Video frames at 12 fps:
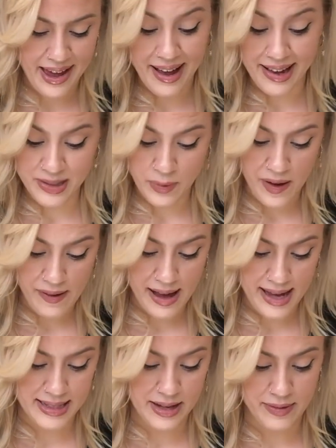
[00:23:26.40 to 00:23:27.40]
As well
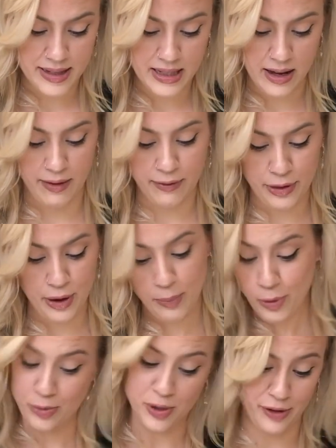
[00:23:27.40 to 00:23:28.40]
as the rest of the
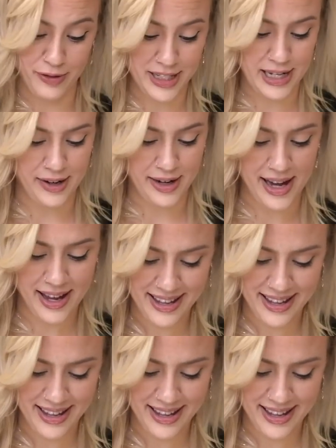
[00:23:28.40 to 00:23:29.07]
boob surface area.